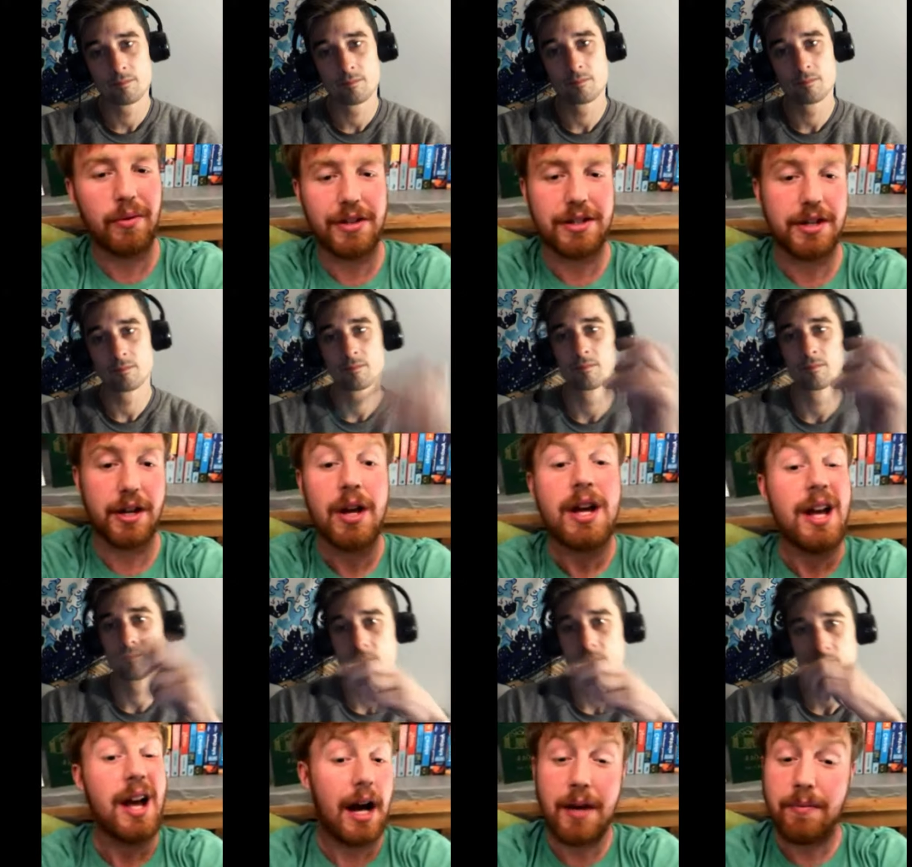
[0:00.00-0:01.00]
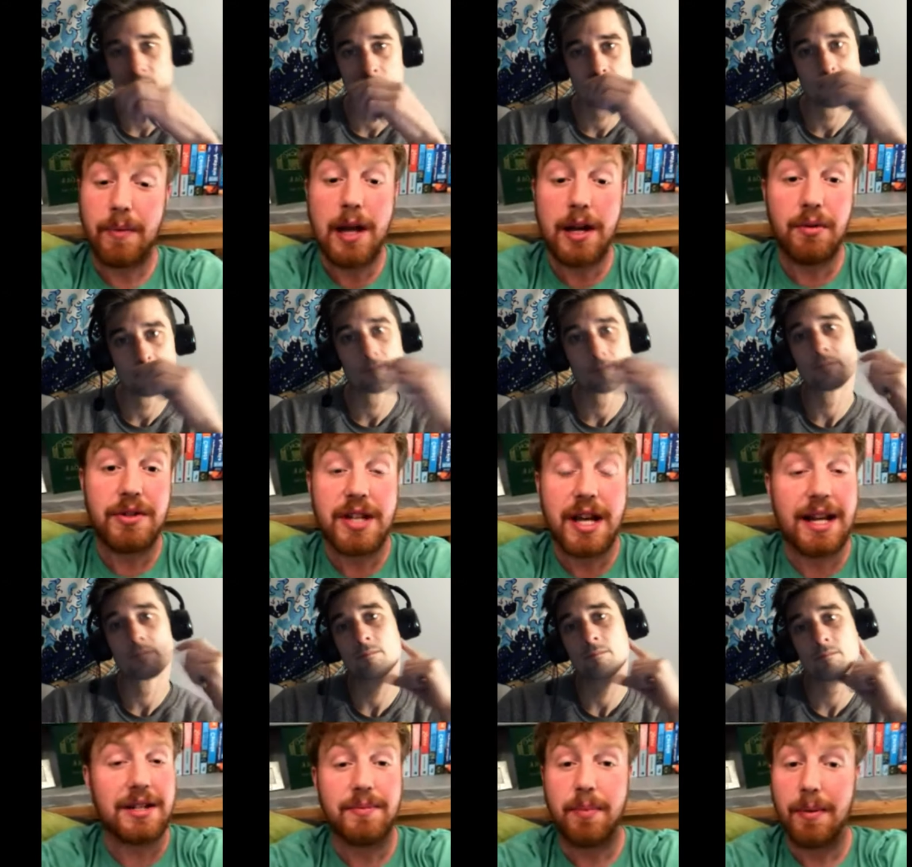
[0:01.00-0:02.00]
Speaker 1: thing to do. And I and I would say
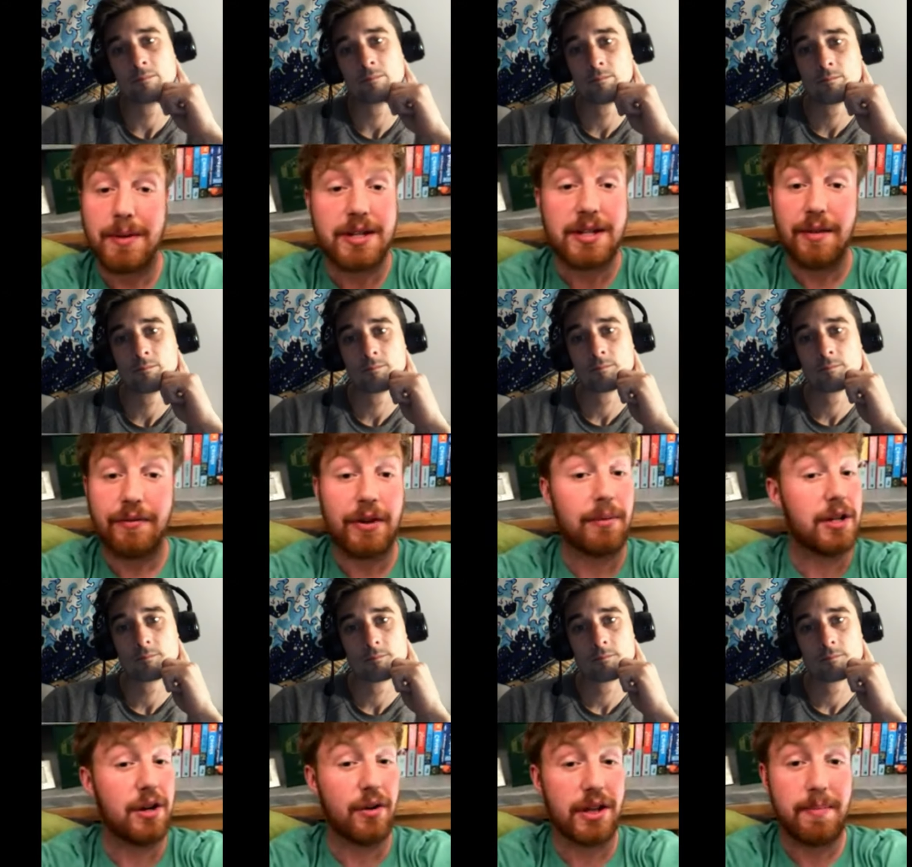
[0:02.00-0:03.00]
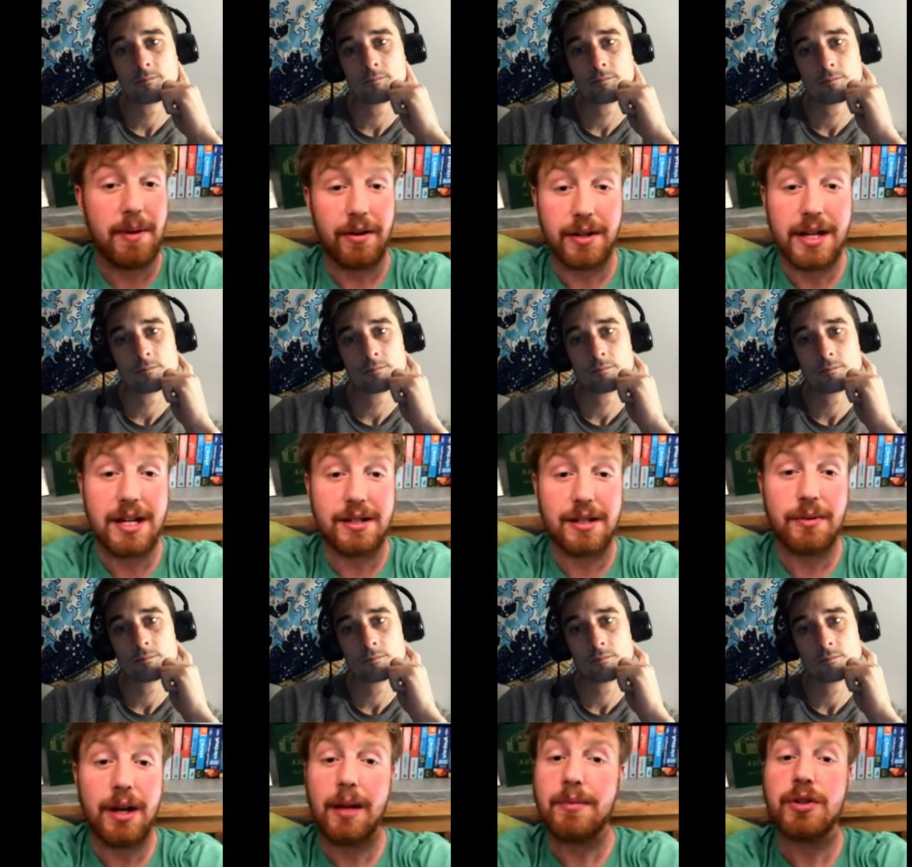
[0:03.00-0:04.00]
that's probably the same thing when you're in the Pyrenees as well.
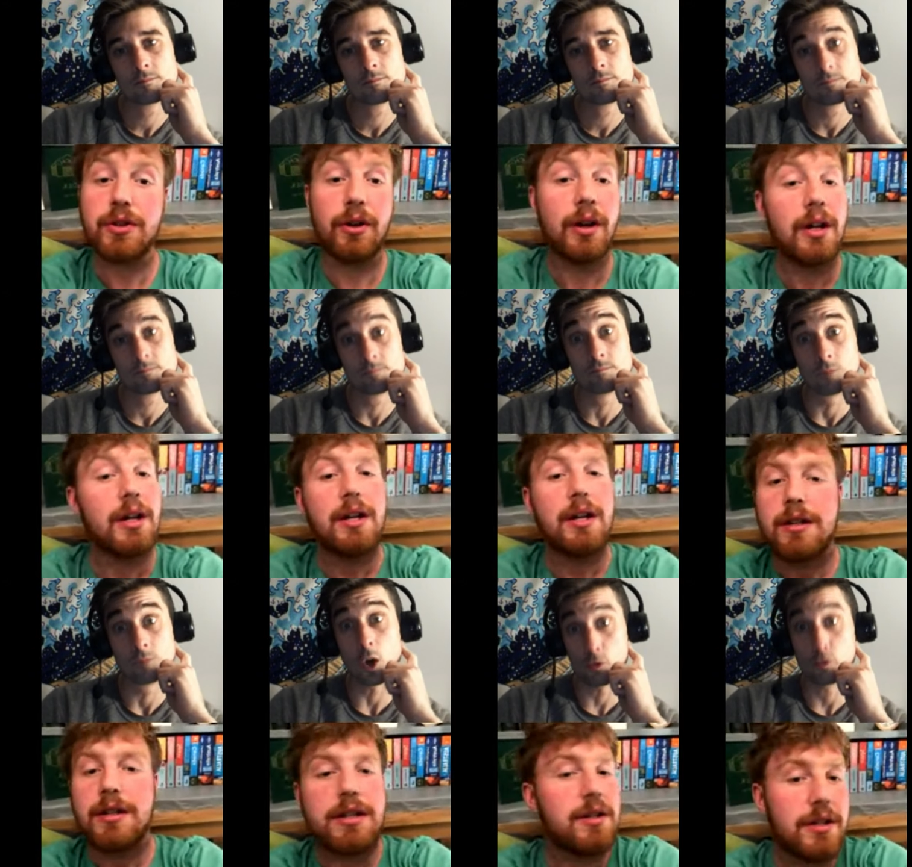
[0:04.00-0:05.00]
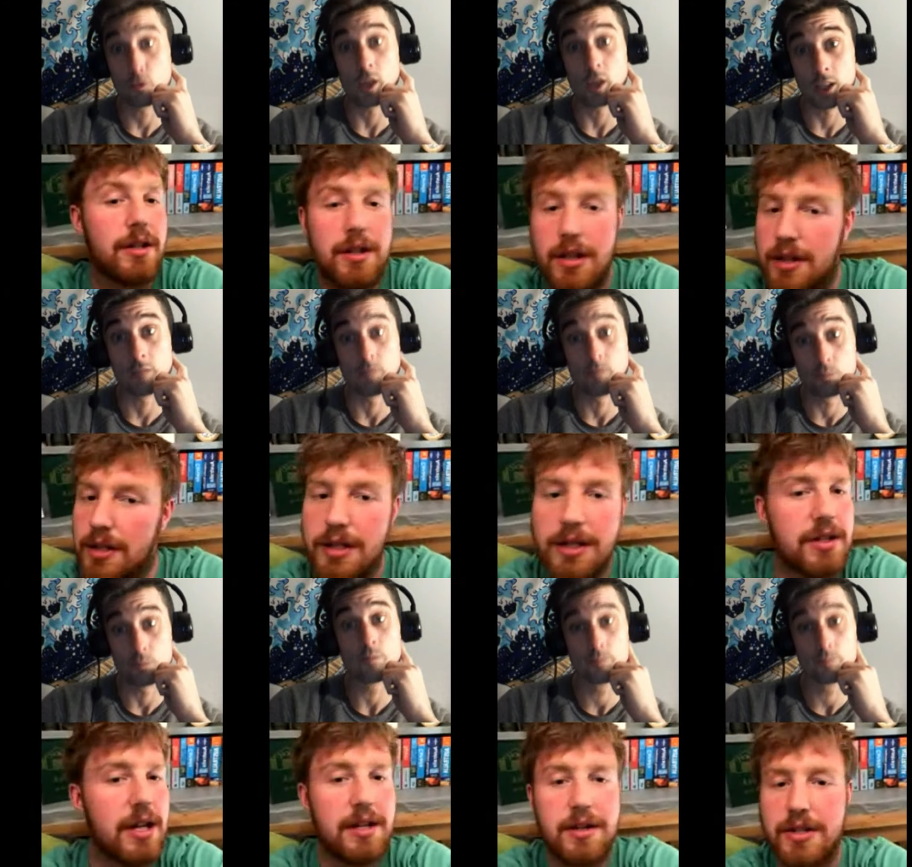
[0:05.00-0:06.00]
I'm sure. Oh, really? You, you say
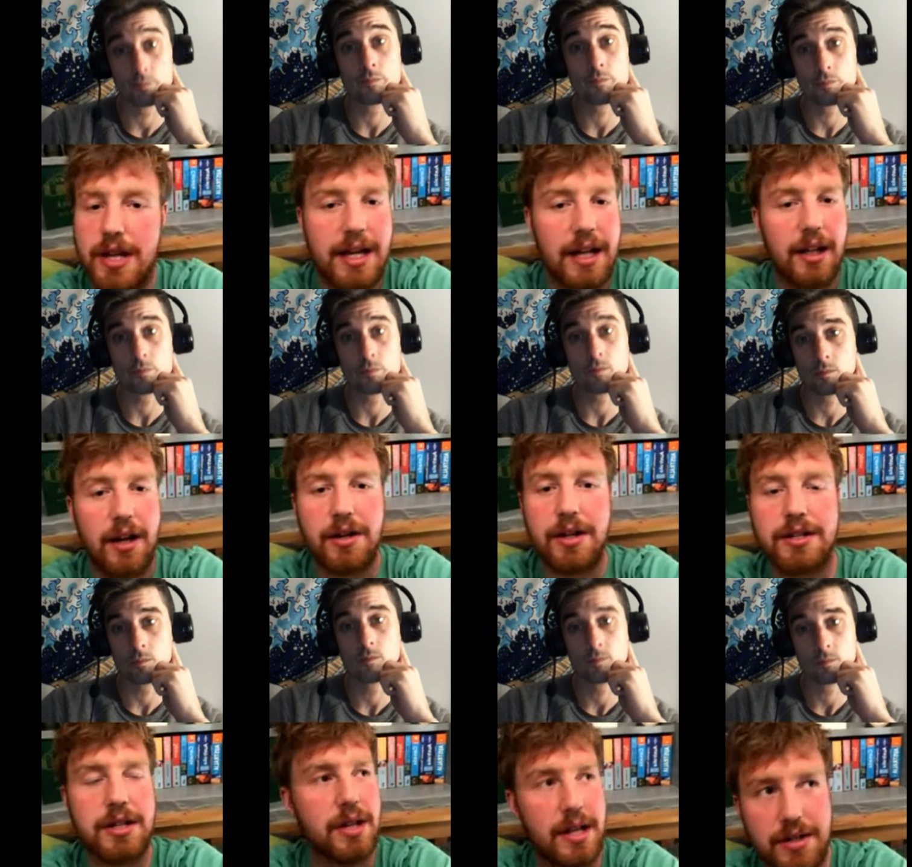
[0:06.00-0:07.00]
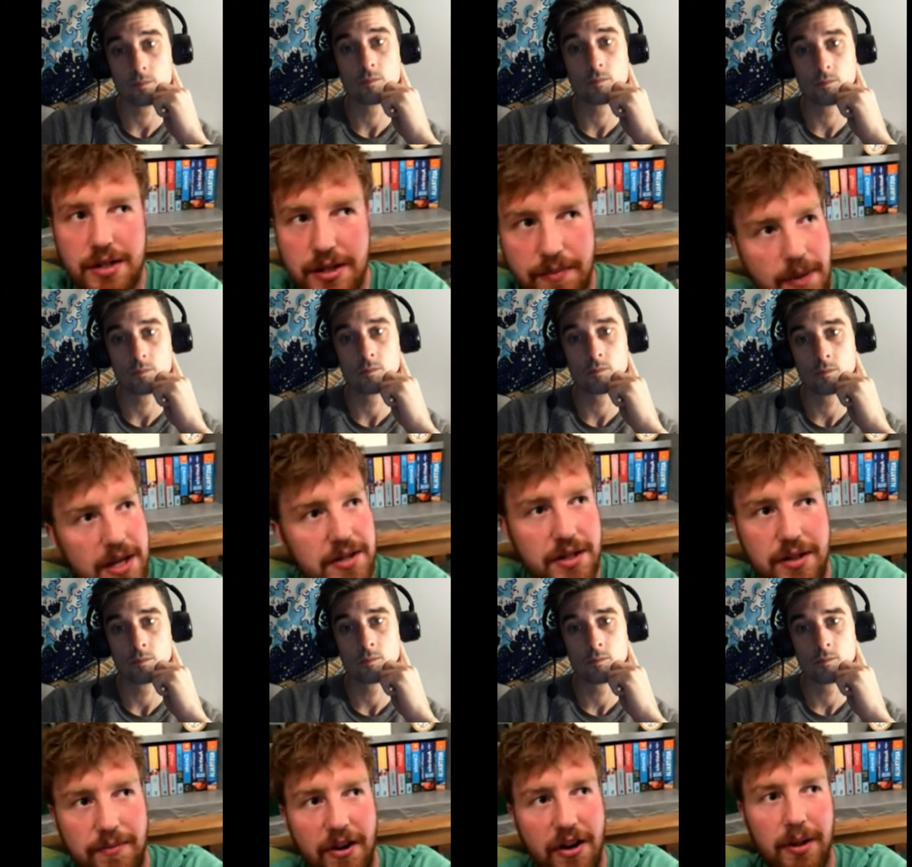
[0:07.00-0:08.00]
you say hello. It's just it's just a it's just a
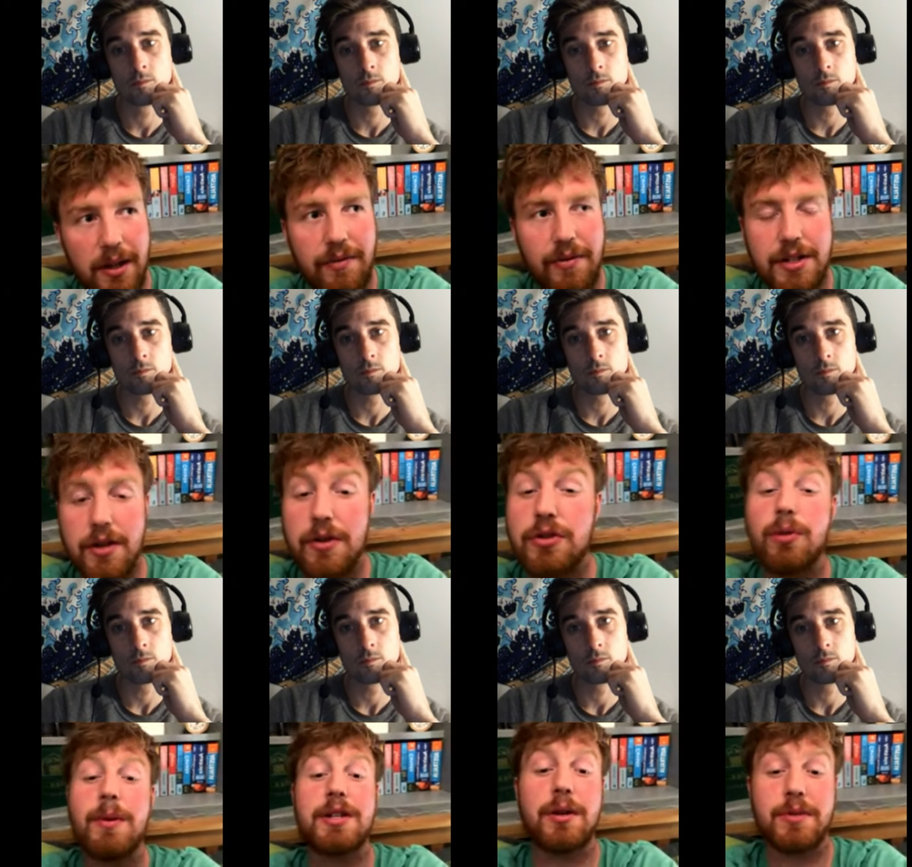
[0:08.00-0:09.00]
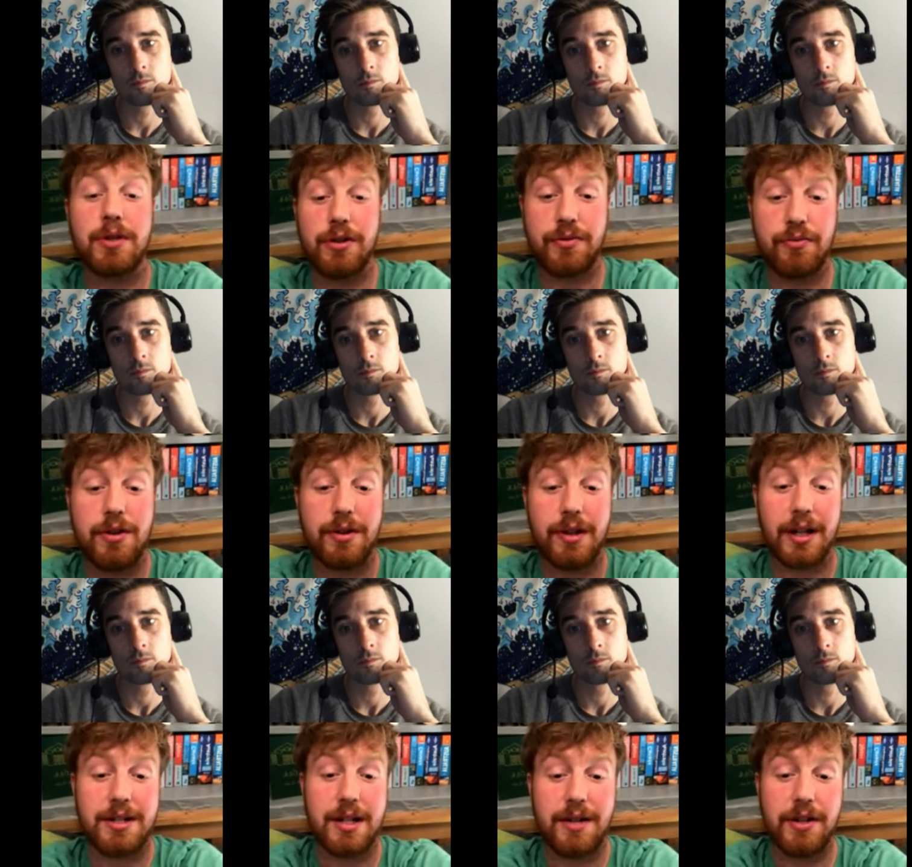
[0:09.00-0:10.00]
very polite thing to do. It's almost comes across rude, like I
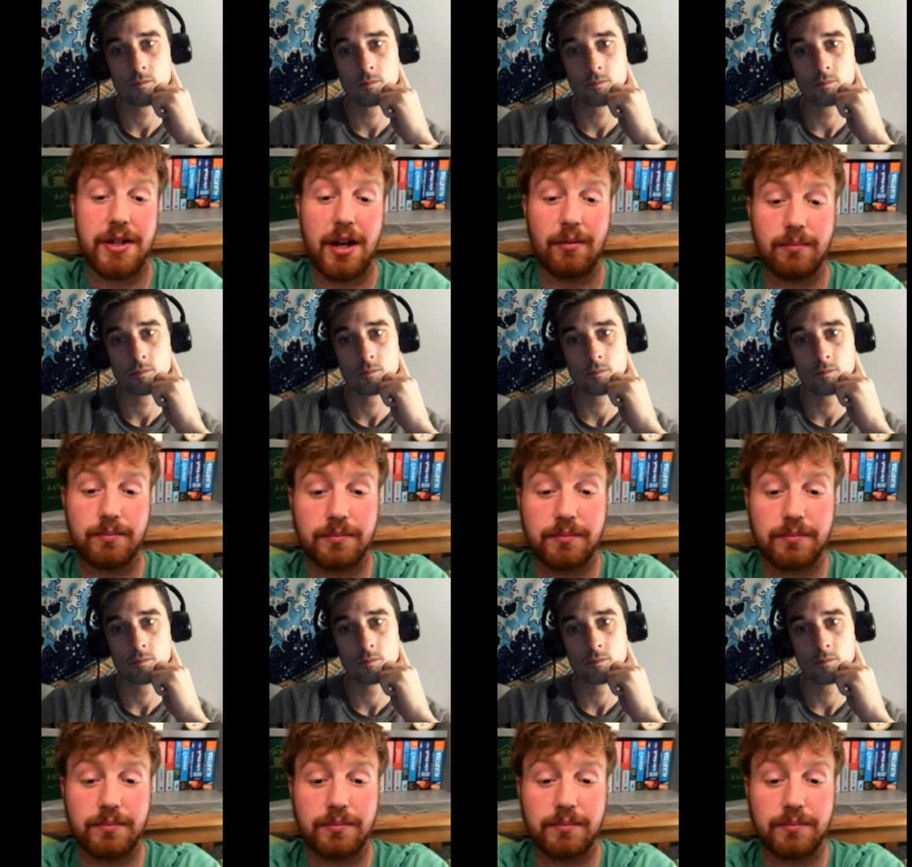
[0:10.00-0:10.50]
said, if you don't.